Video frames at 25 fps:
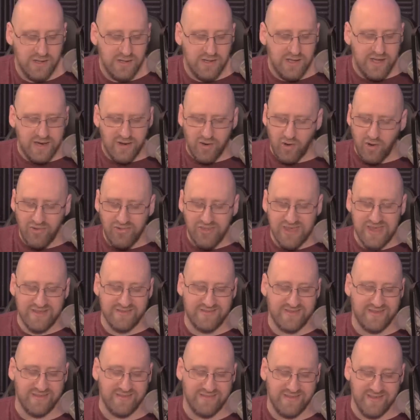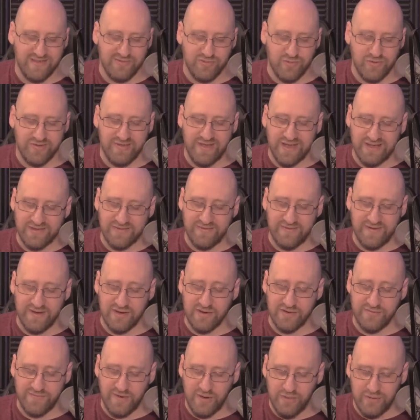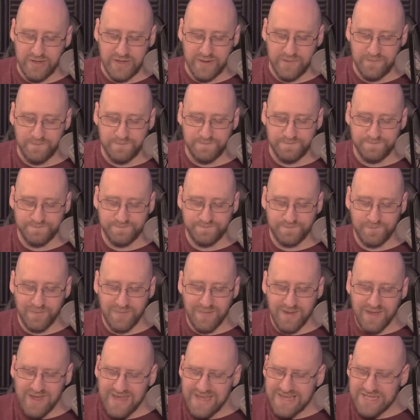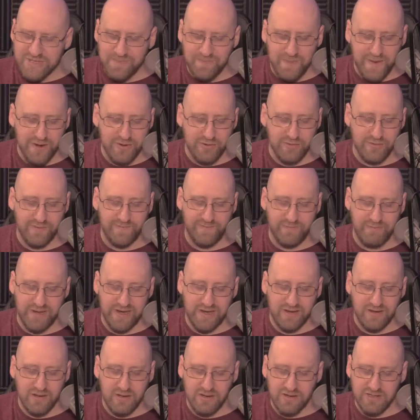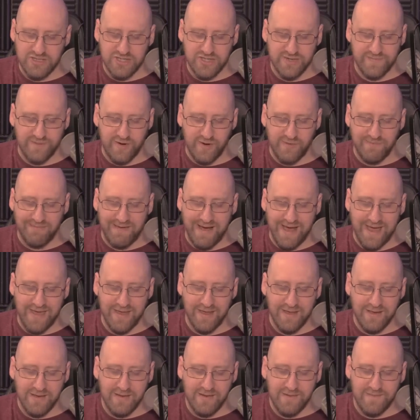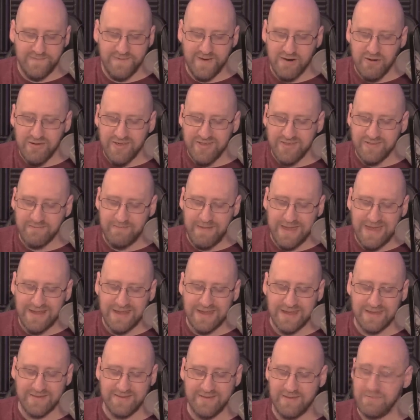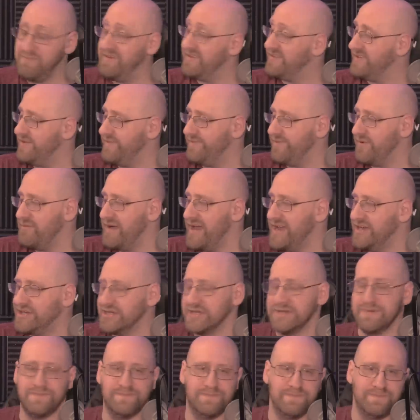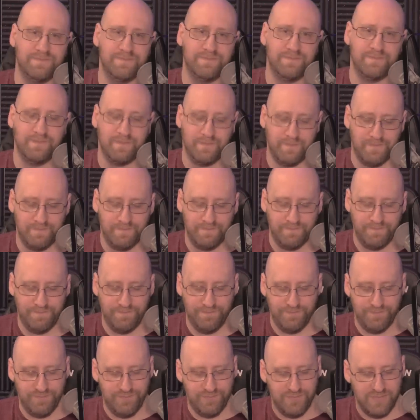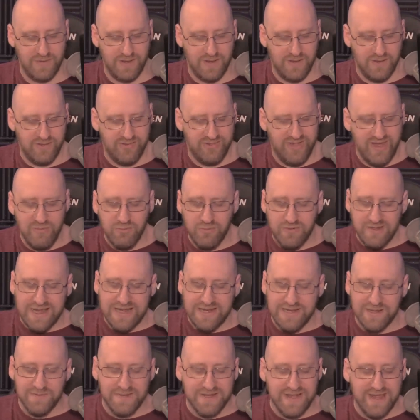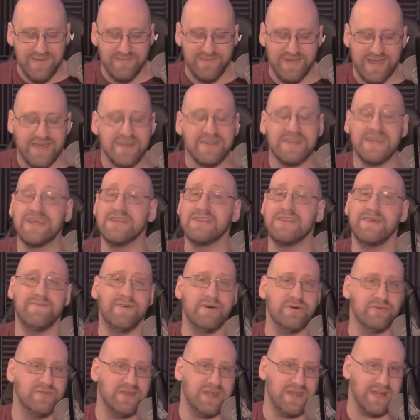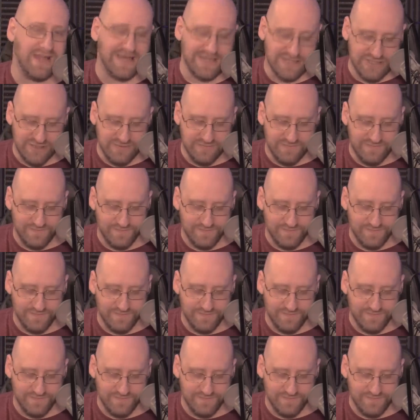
in all the instances where sex offenders voted, each appeared to have been encouraged to vote by various mailings and misinformation. They were led to believe they could legally vote in the election.